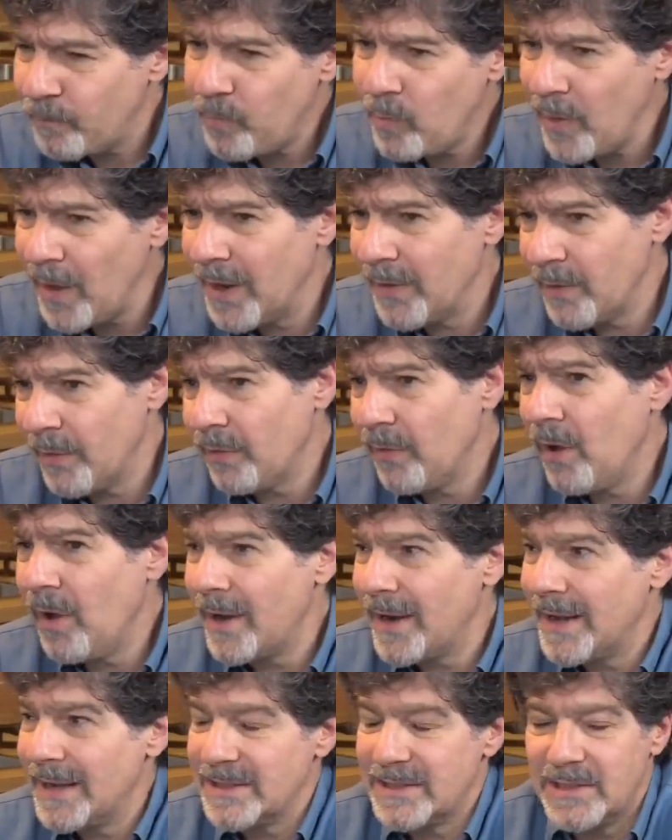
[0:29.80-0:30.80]
And the
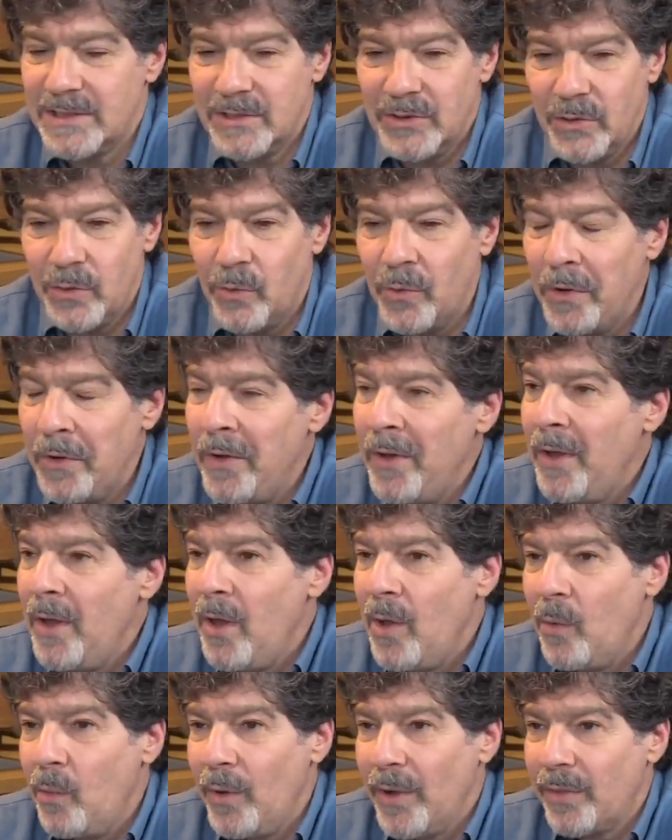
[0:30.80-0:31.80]
thought has to do
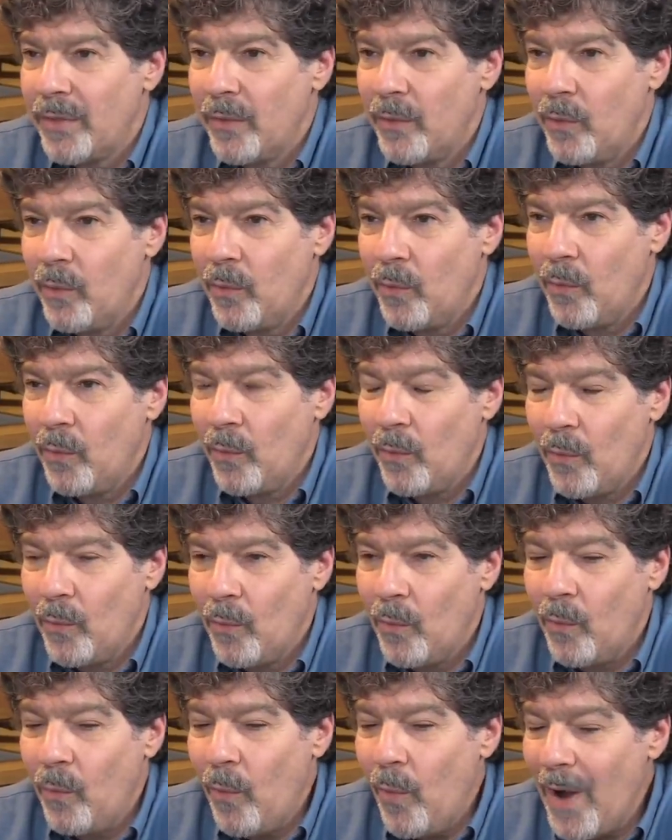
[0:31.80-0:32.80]
with
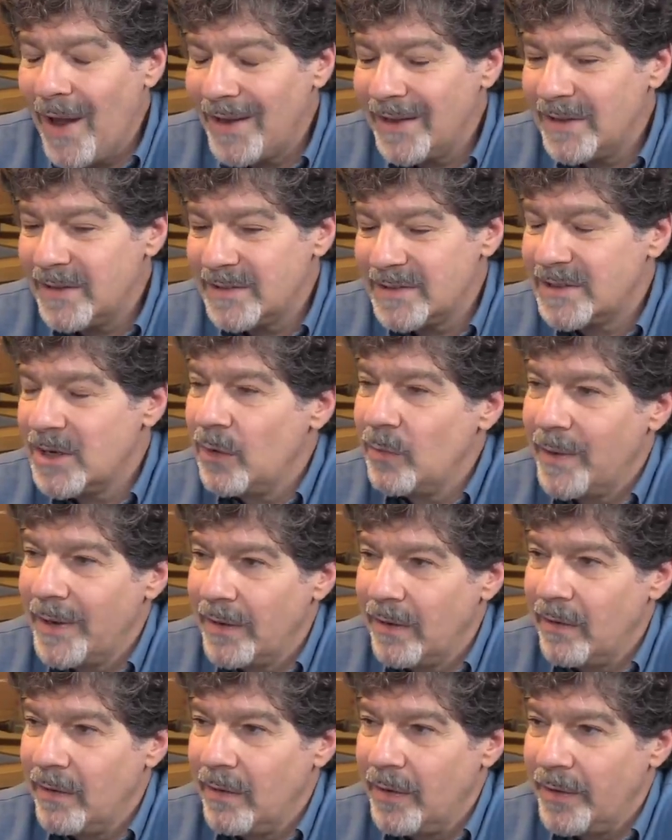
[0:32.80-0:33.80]
what is
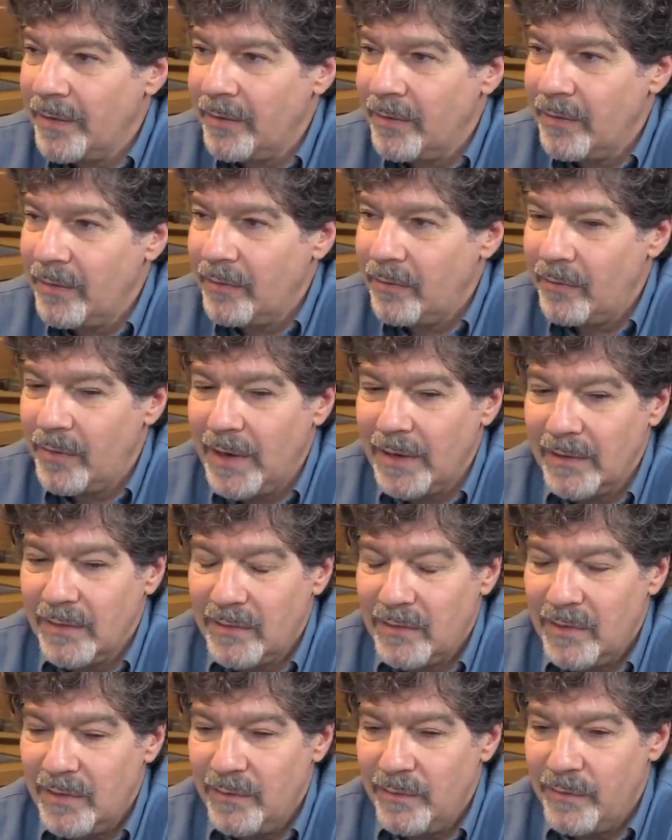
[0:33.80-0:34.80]
going on
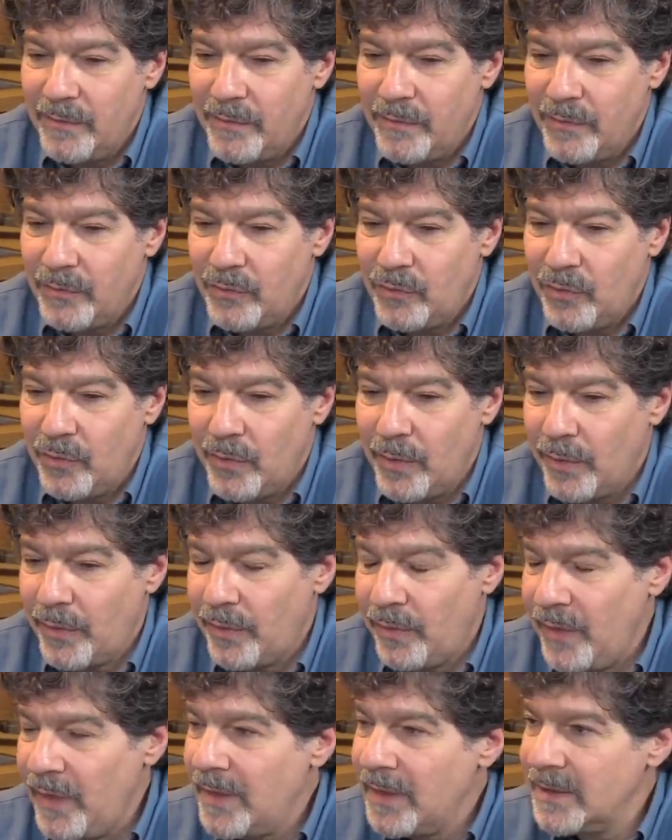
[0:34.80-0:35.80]
relative to the
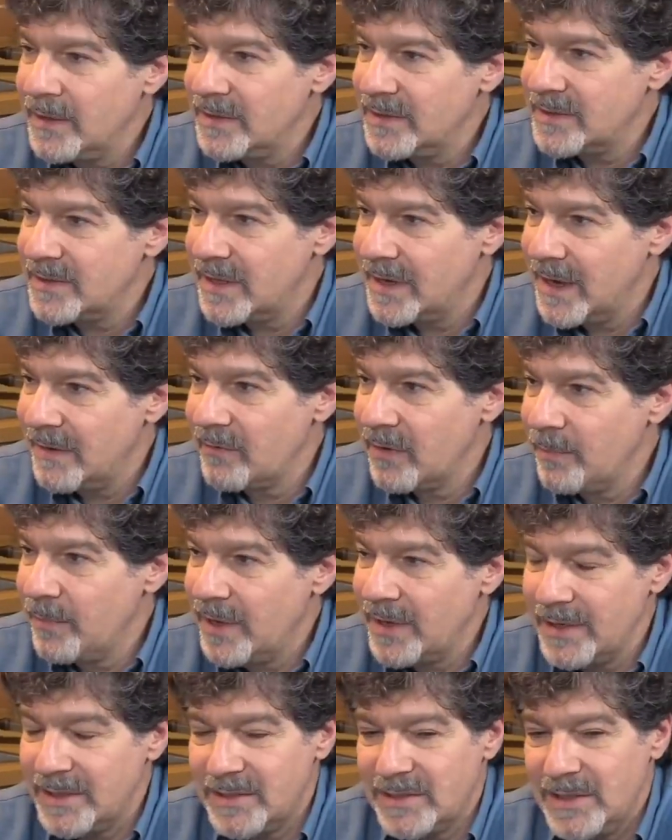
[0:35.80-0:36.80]
things that
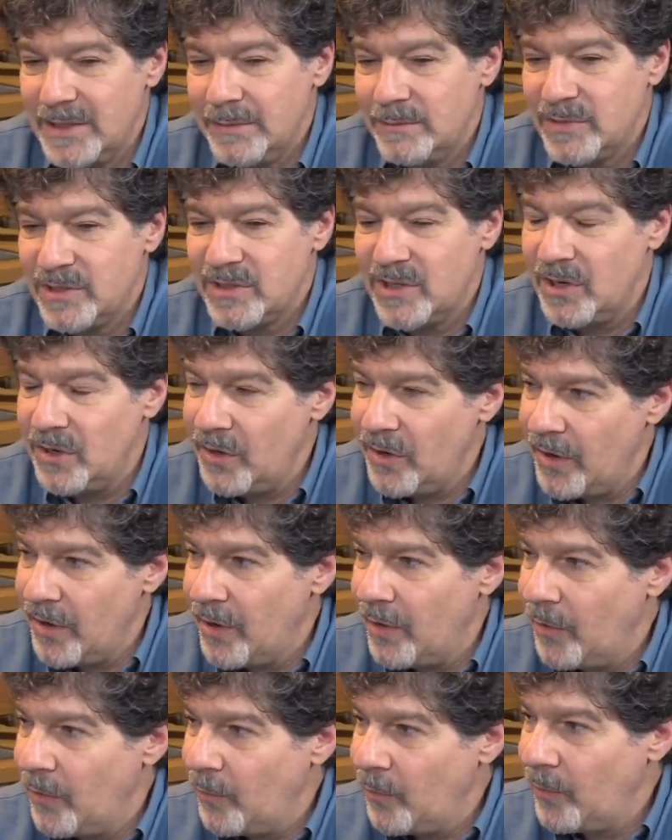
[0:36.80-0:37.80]
everybody seems to
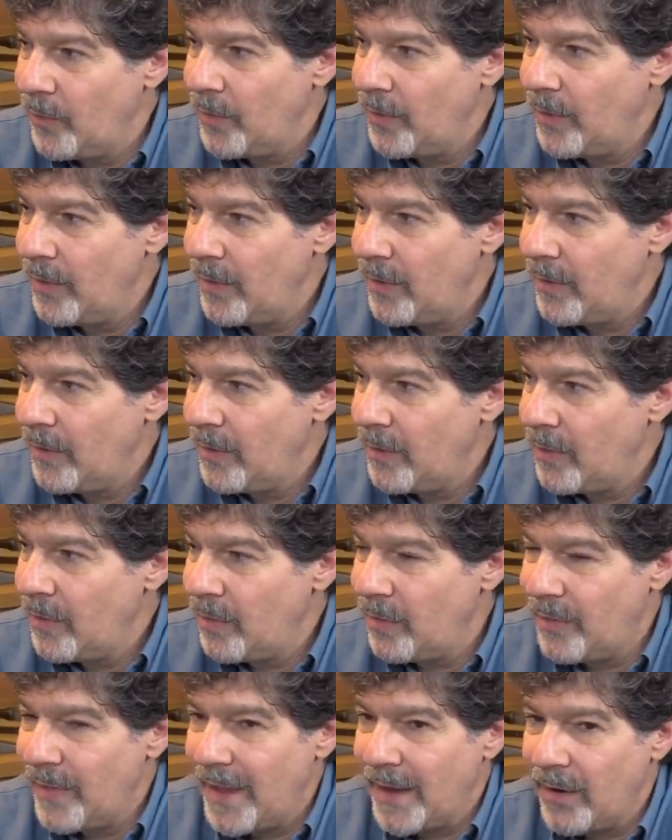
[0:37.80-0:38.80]
know
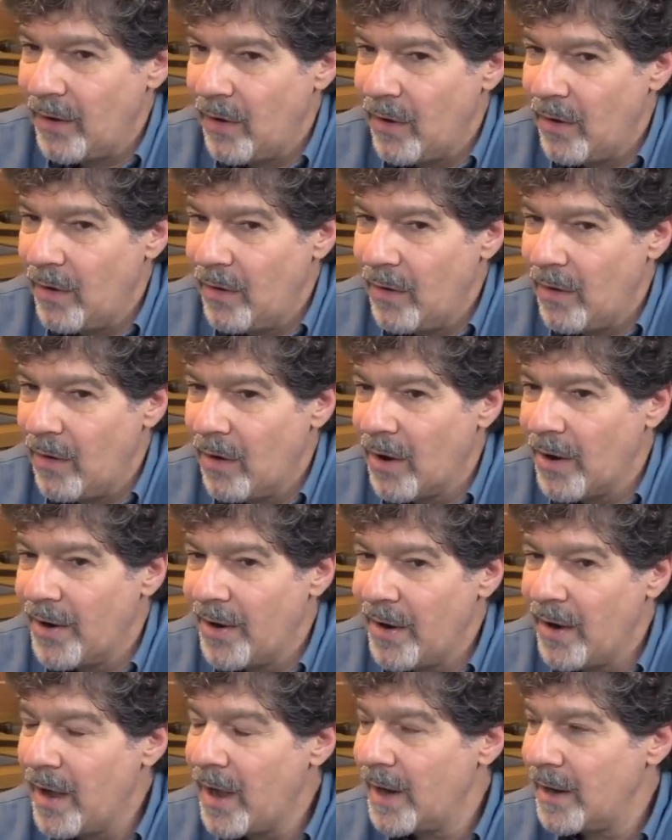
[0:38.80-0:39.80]
that are
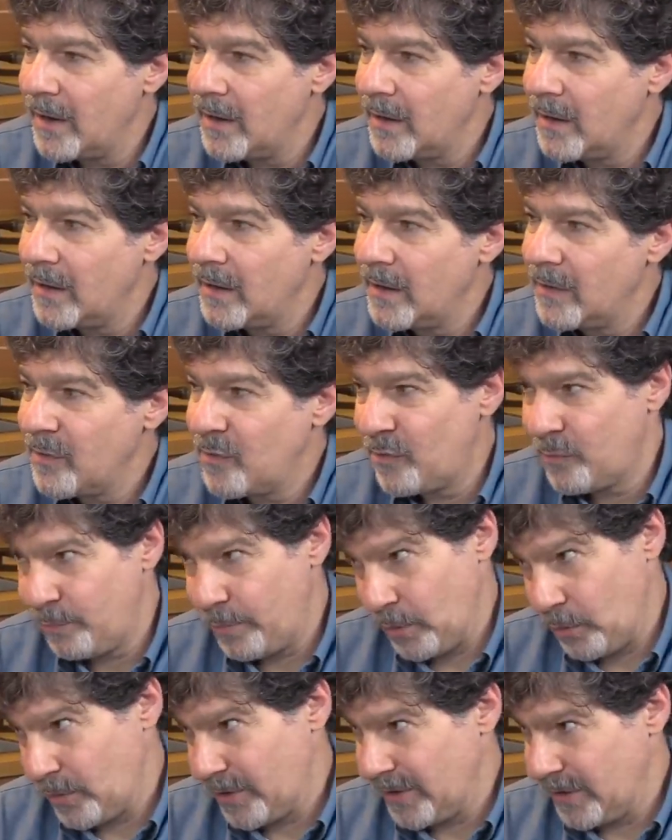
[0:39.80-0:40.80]
not
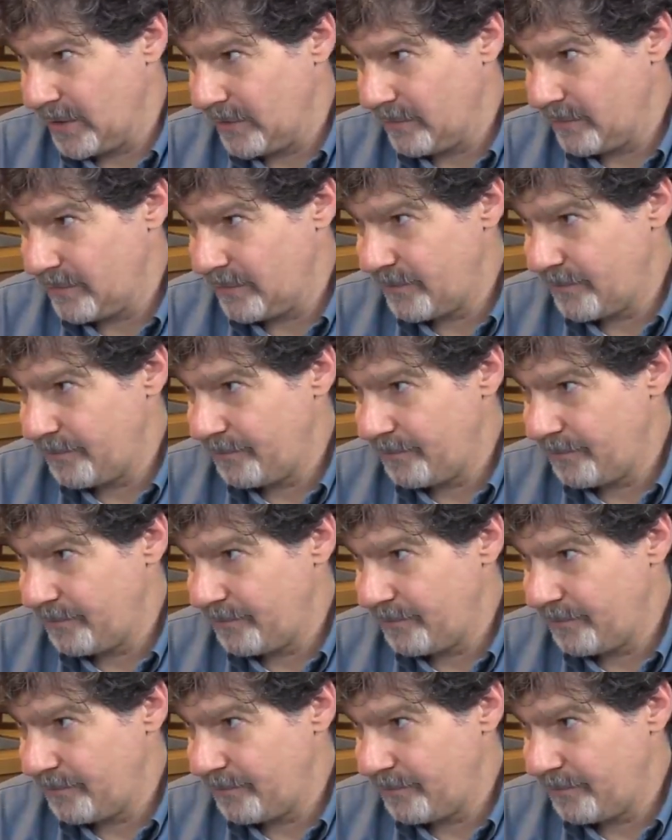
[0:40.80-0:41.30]
spoken of,